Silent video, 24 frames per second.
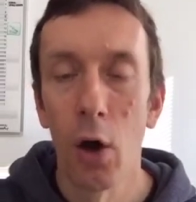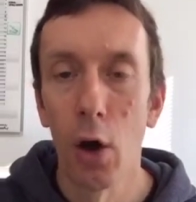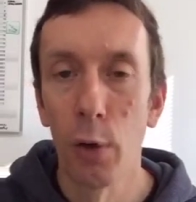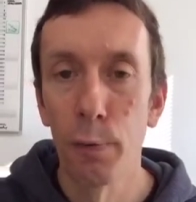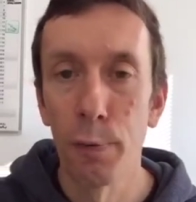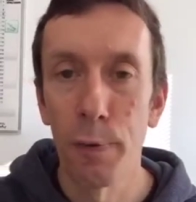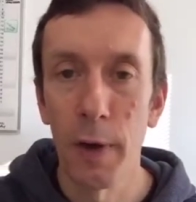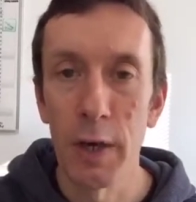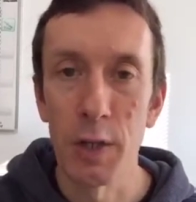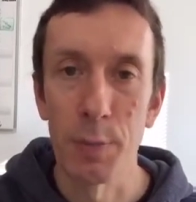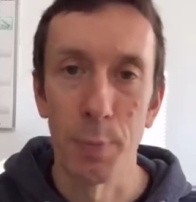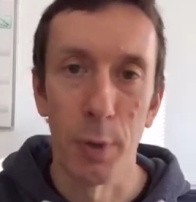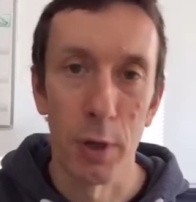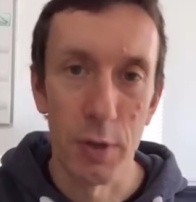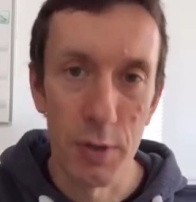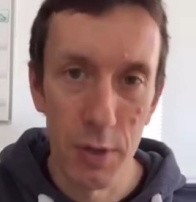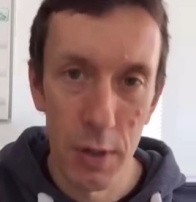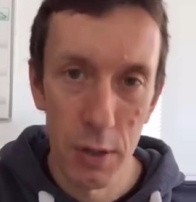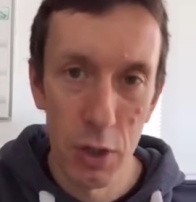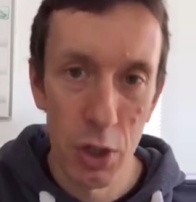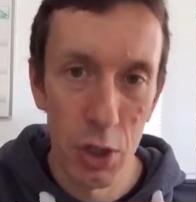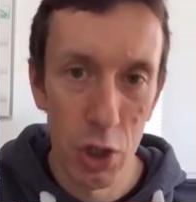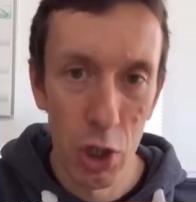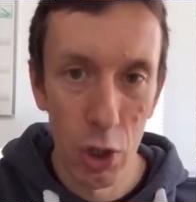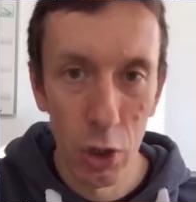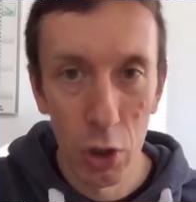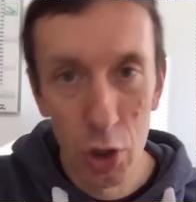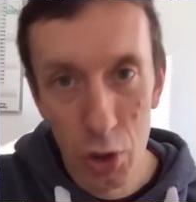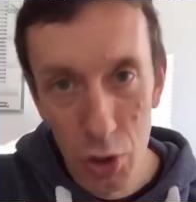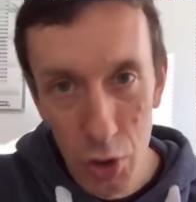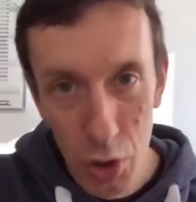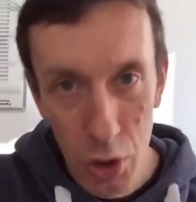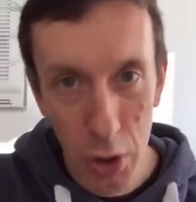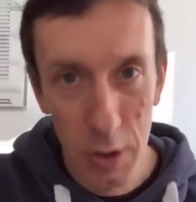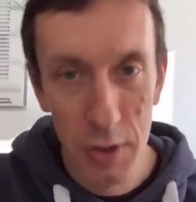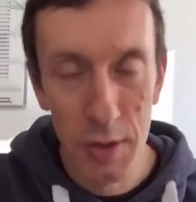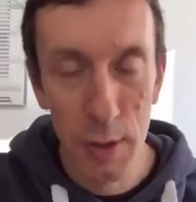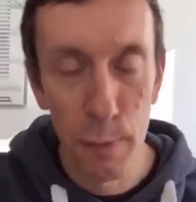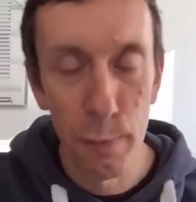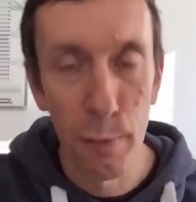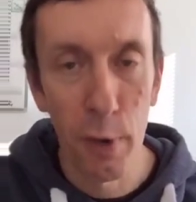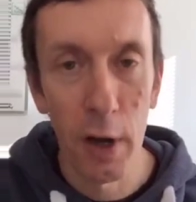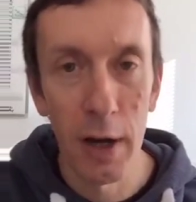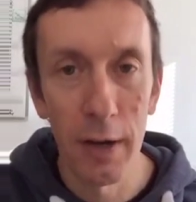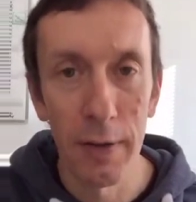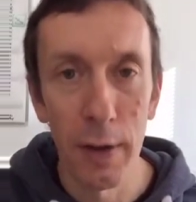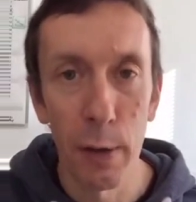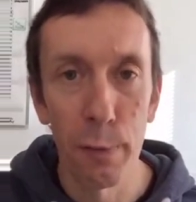on Facebook, such and such just
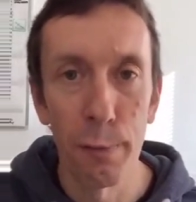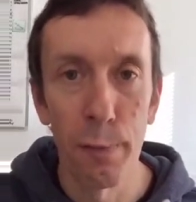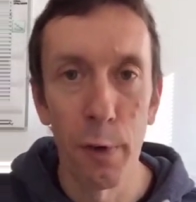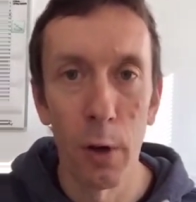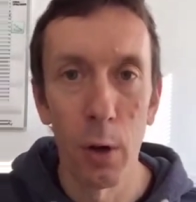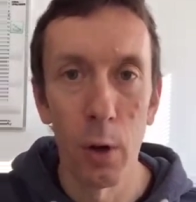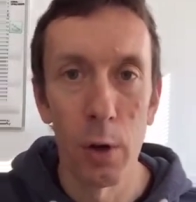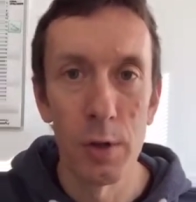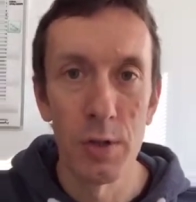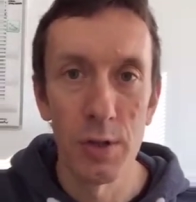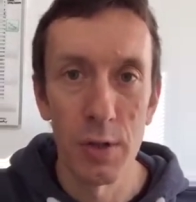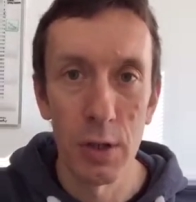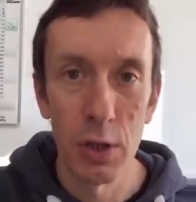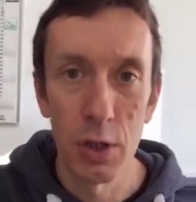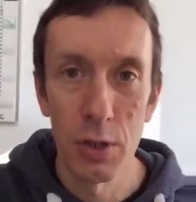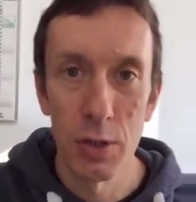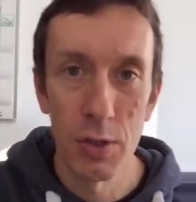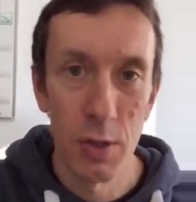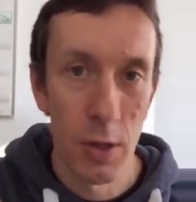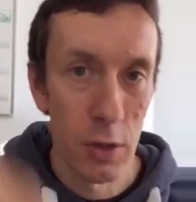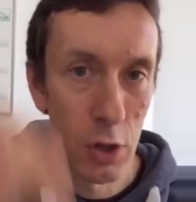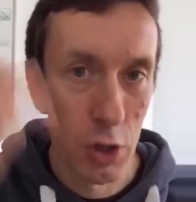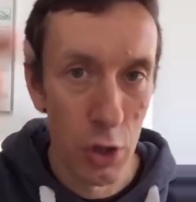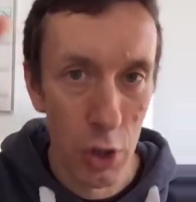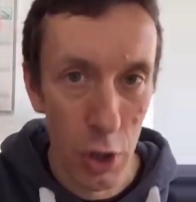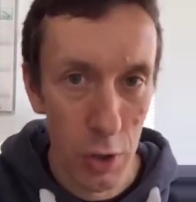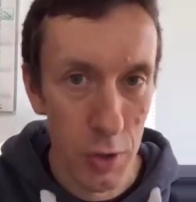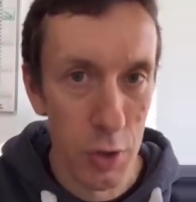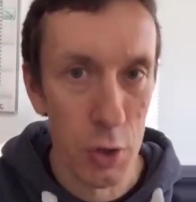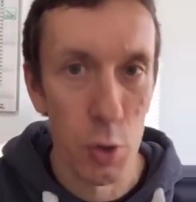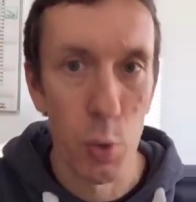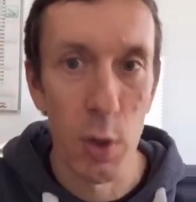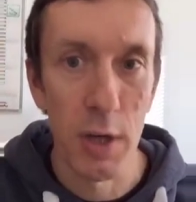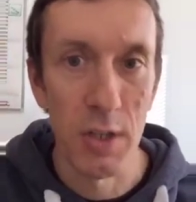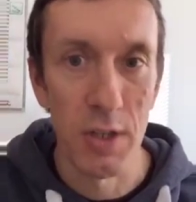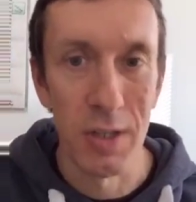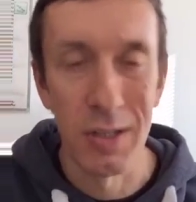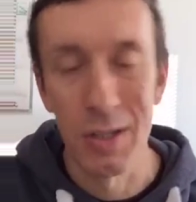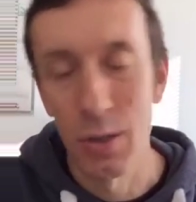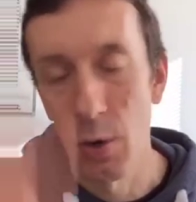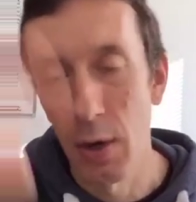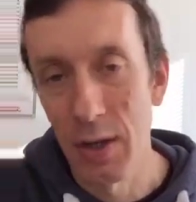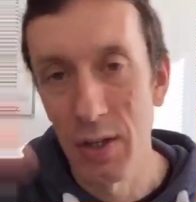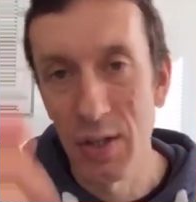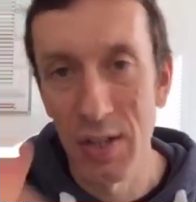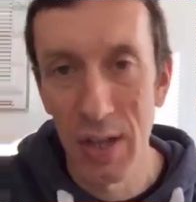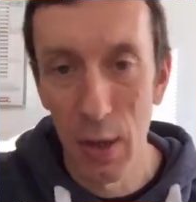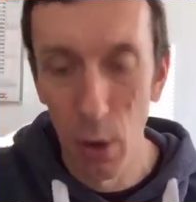invited their followers, such and such just tweeted.
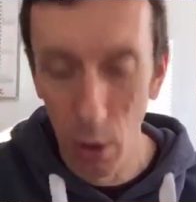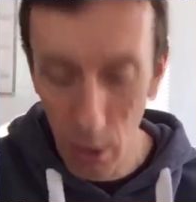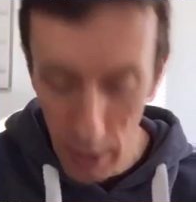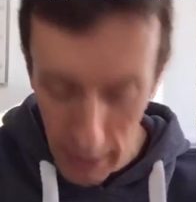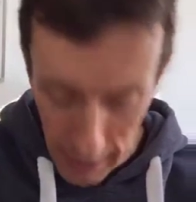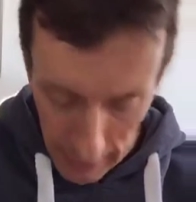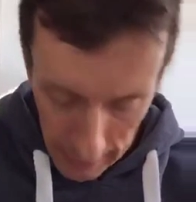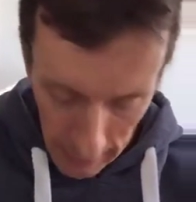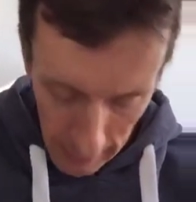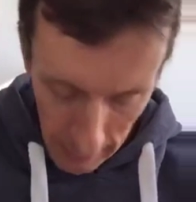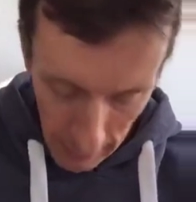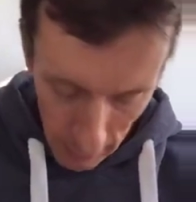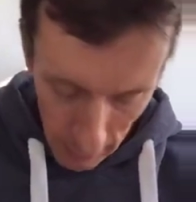So I see all that.